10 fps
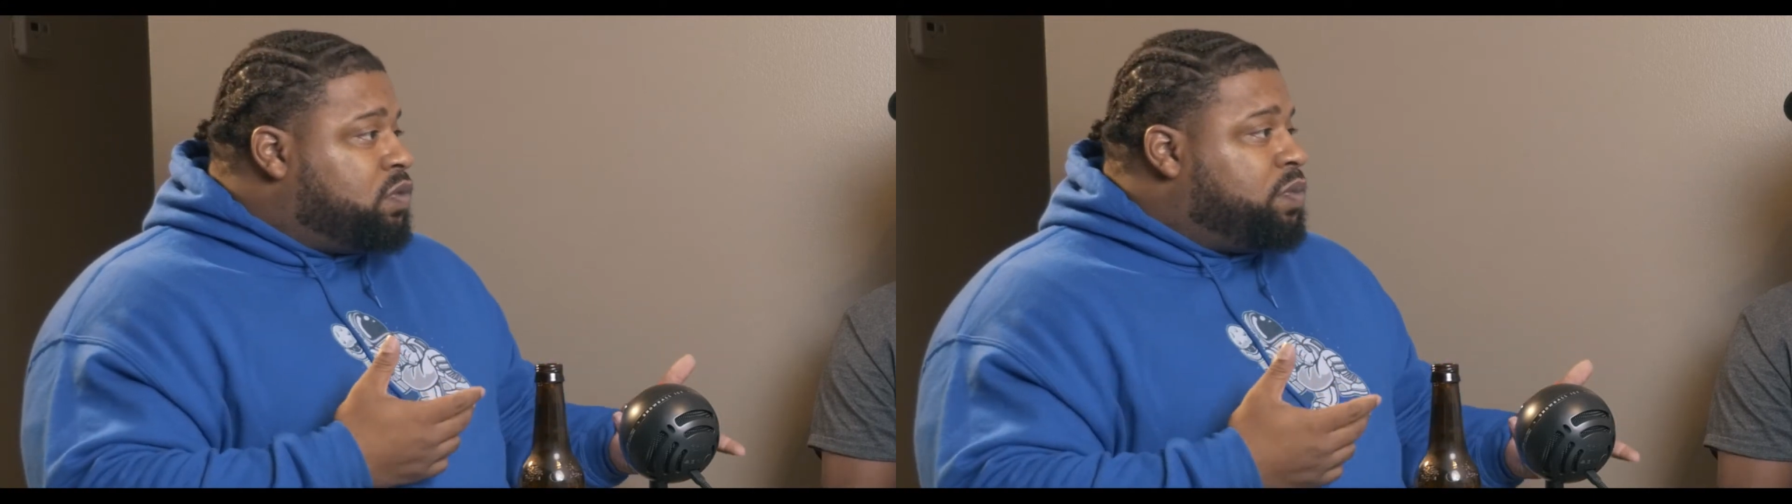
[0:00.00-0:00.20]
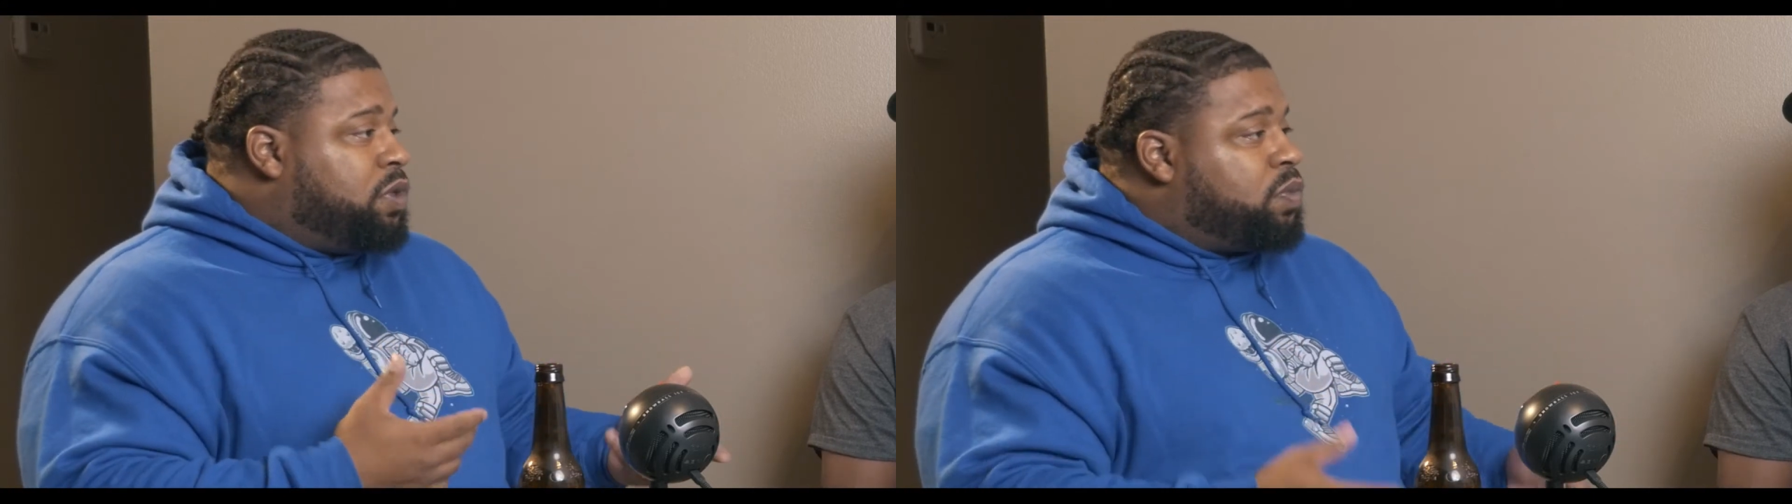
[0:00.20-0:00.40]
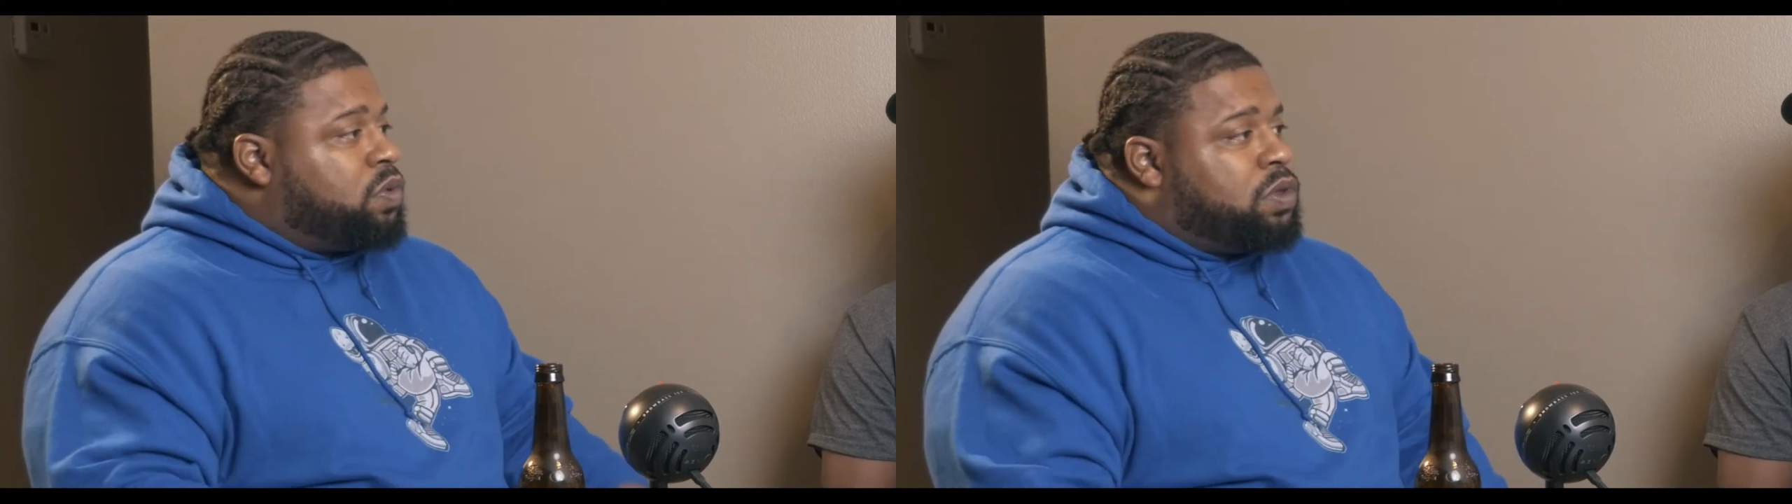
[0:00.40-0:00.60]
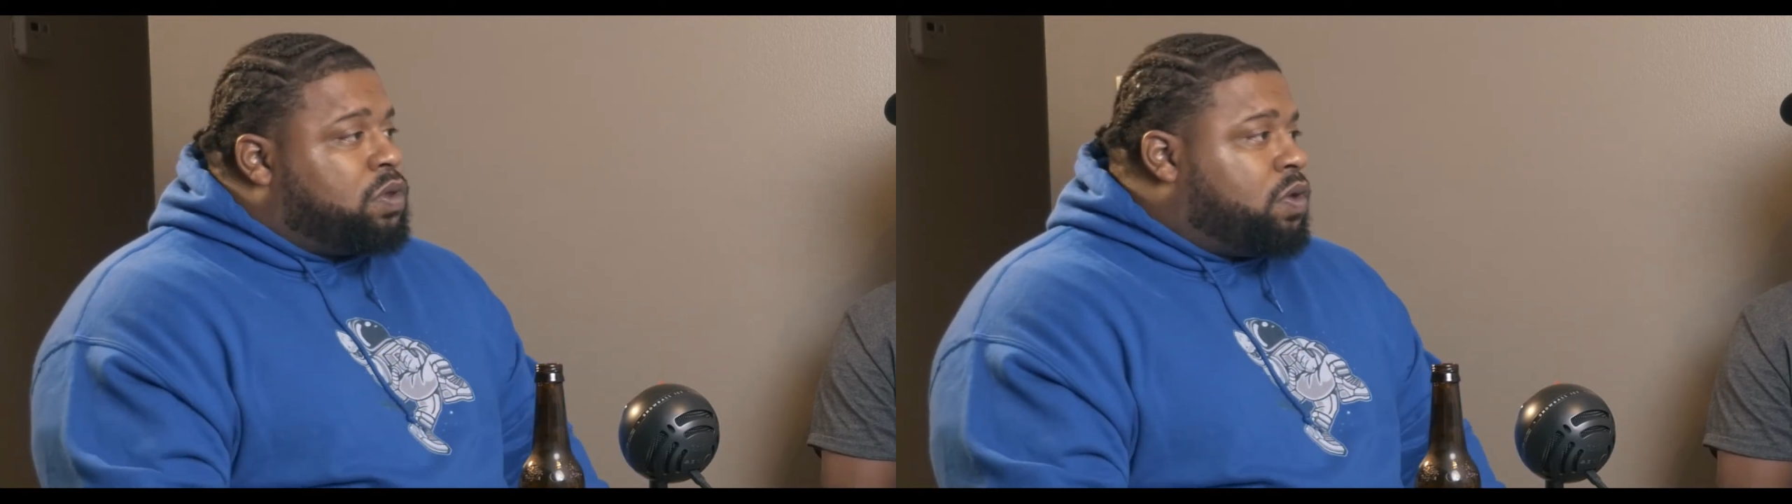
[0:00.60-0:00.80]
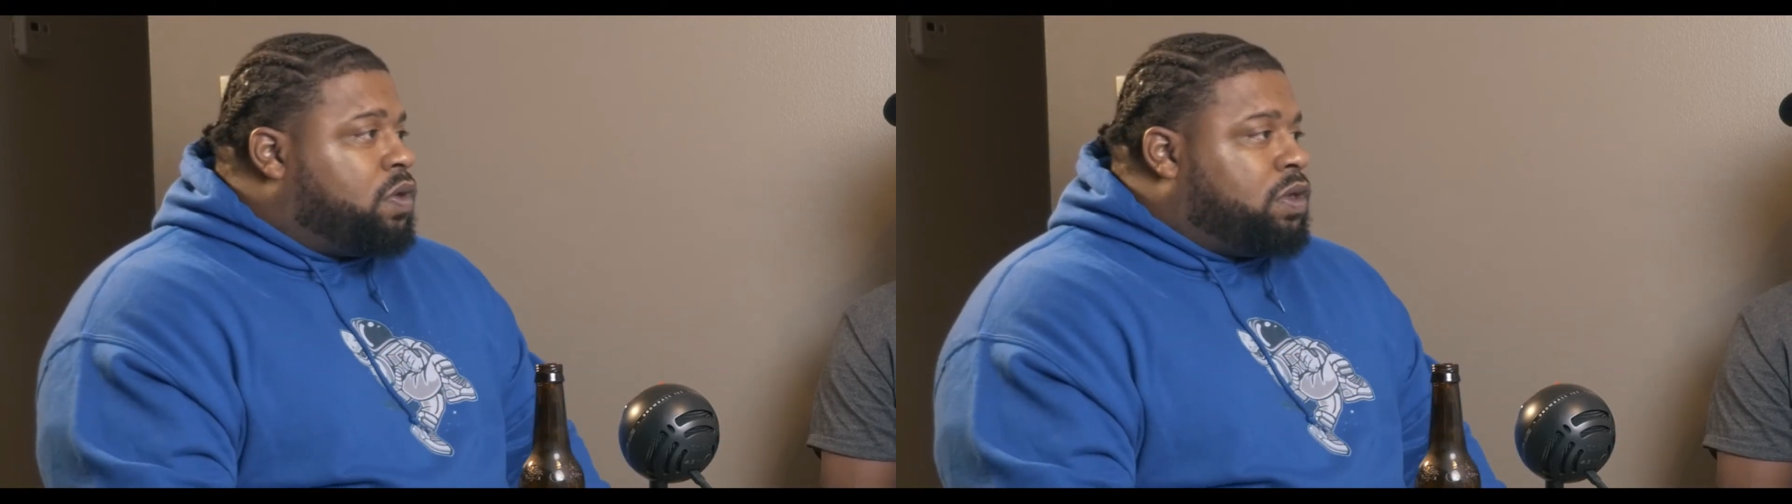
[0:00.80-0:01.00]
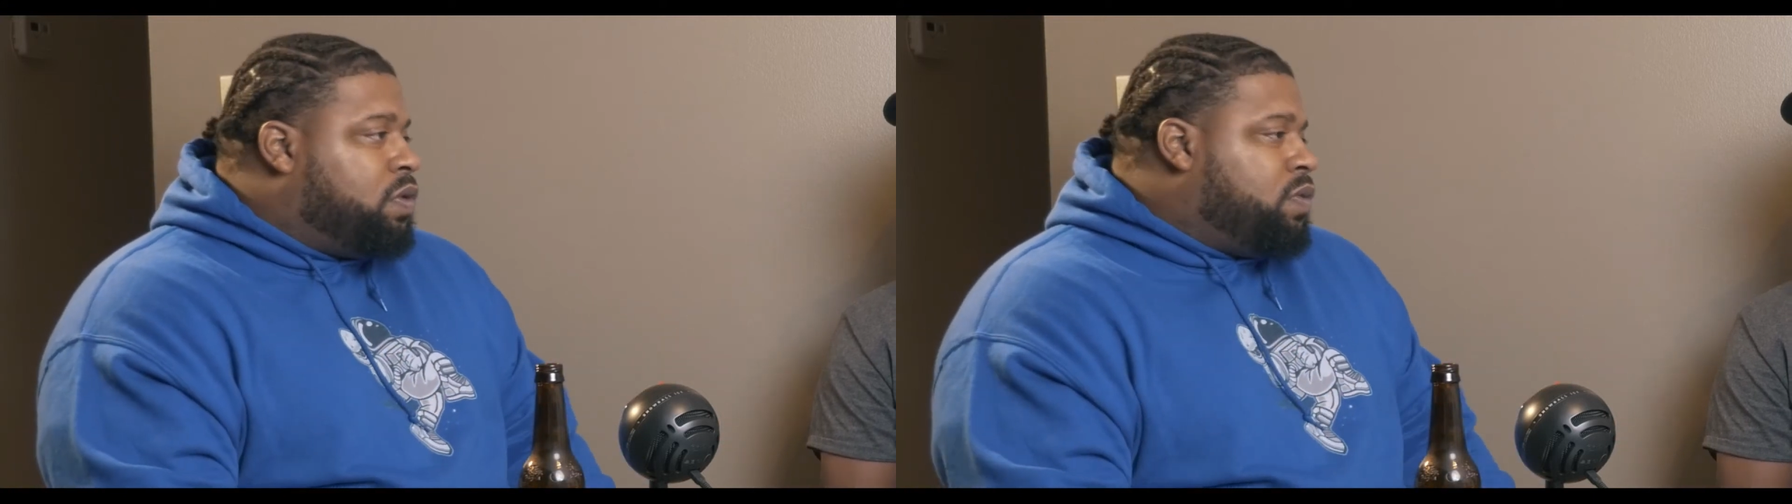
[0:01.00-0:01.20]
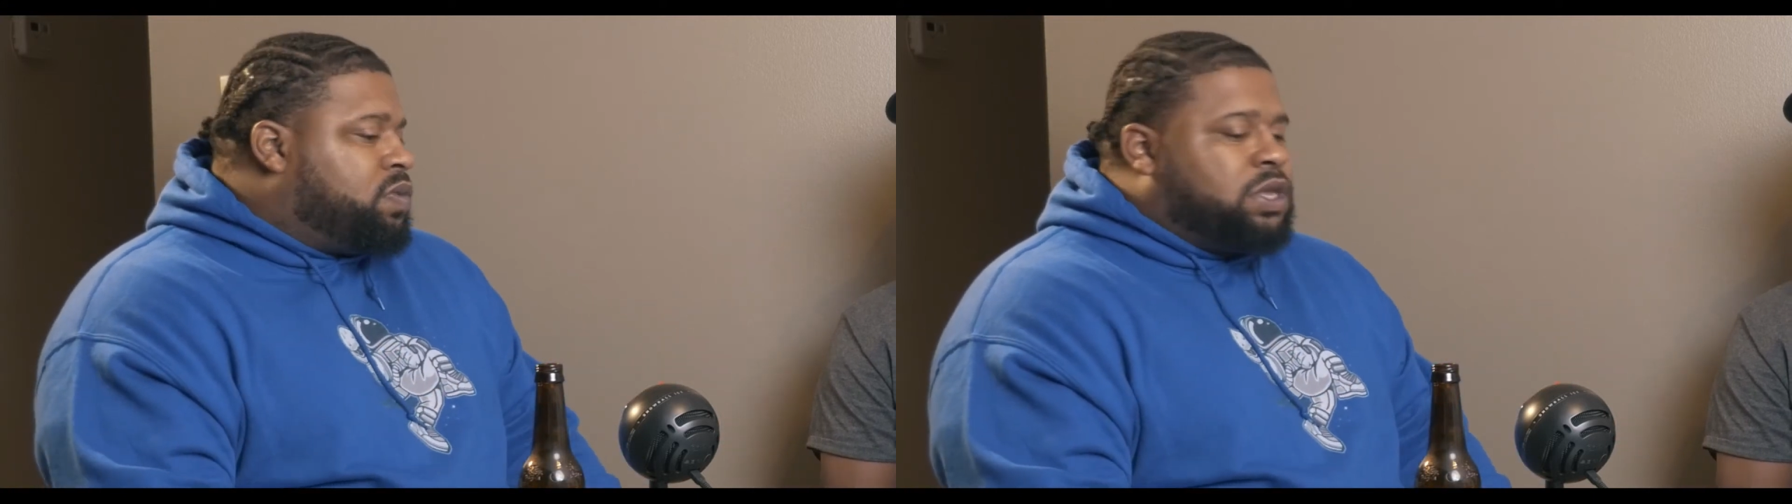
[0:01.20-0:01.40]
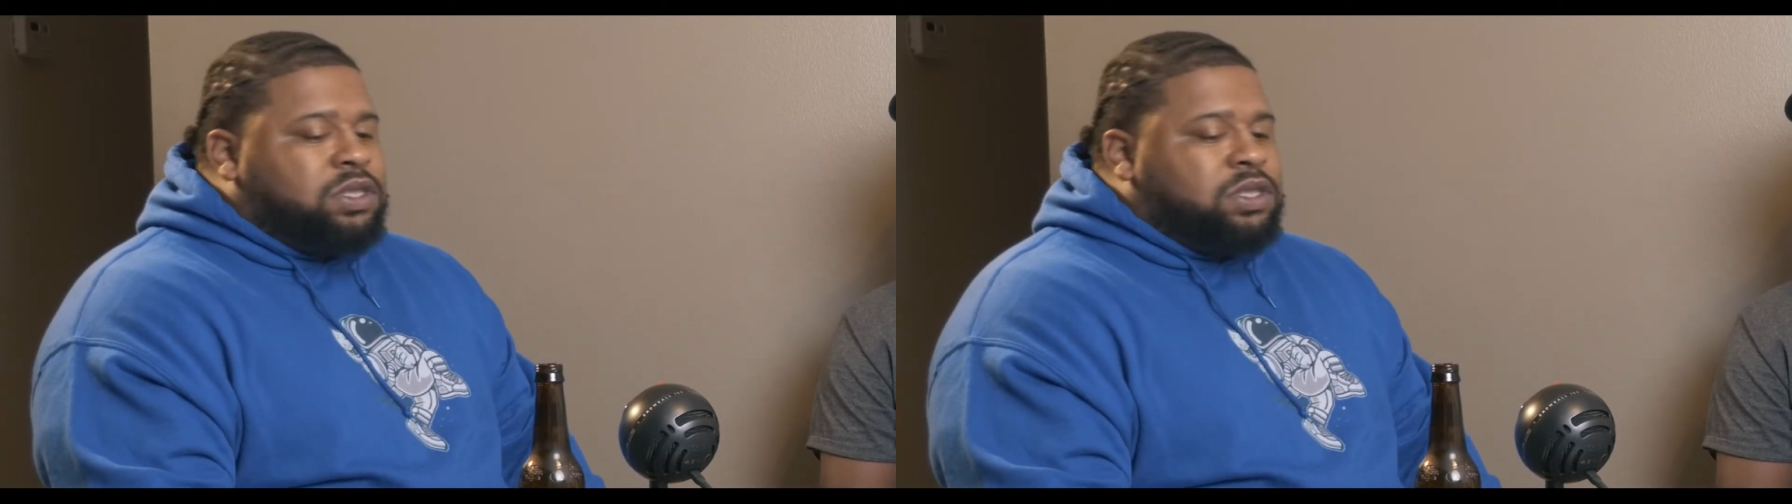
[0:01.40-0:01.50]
with people. You know what I'm saying?